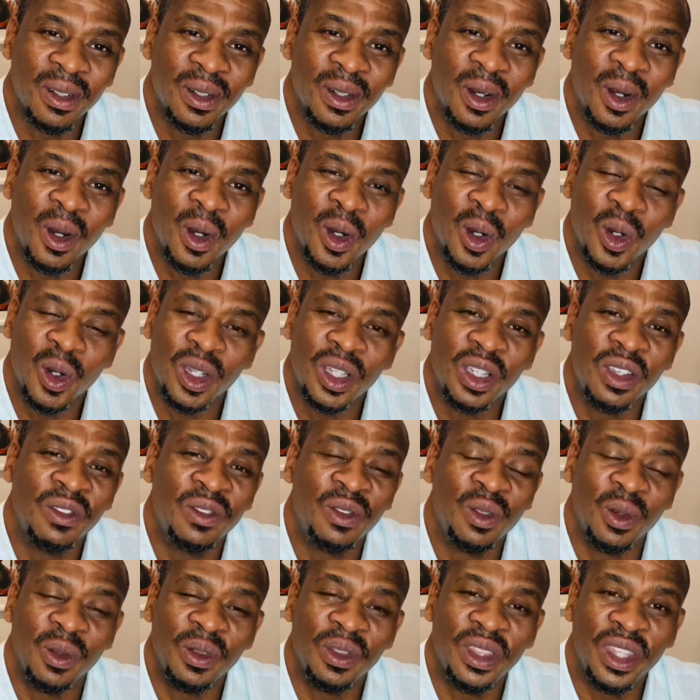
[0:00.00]
or if
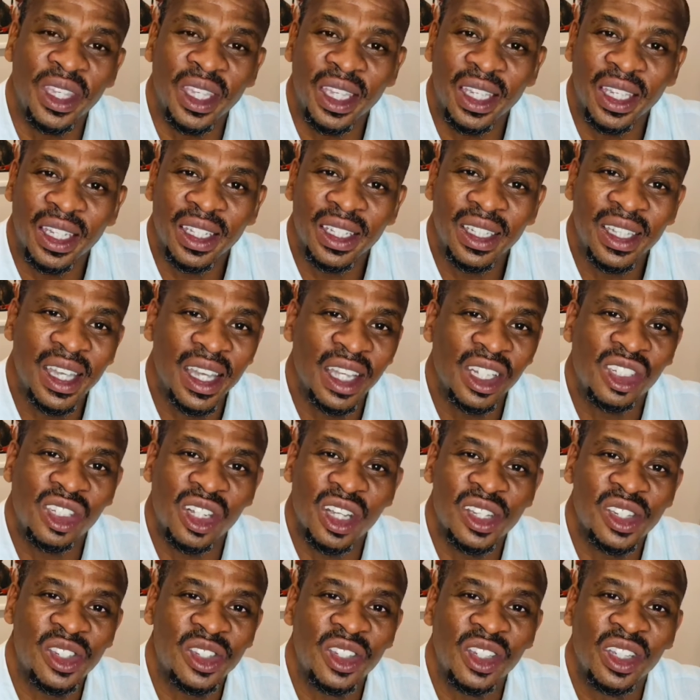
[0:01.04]
you think they are
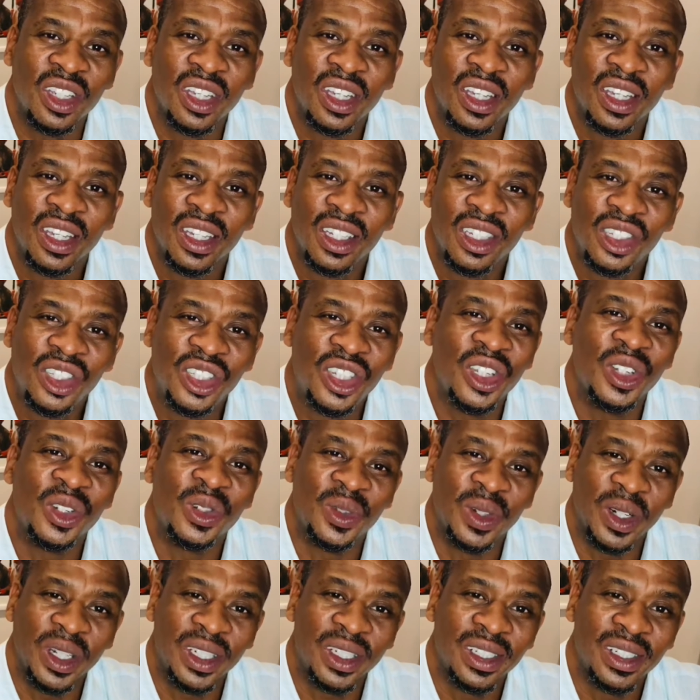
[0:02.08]
just
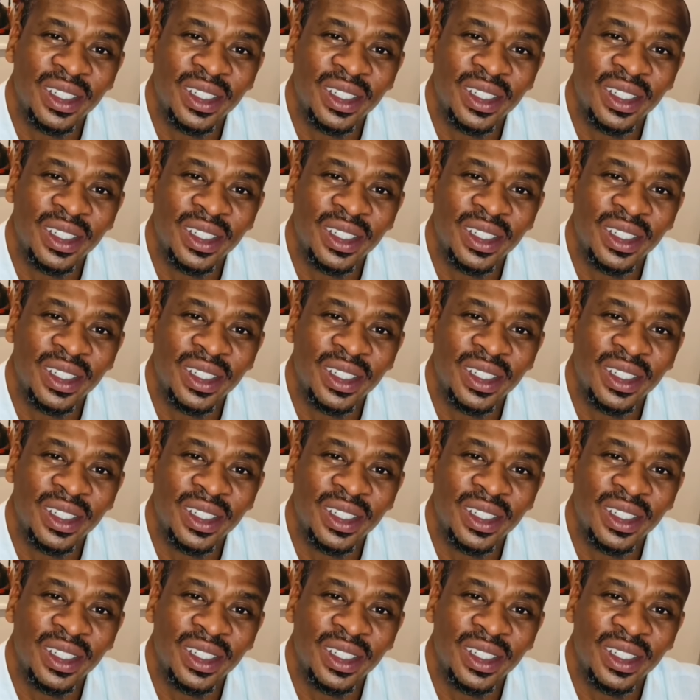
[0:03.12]
children.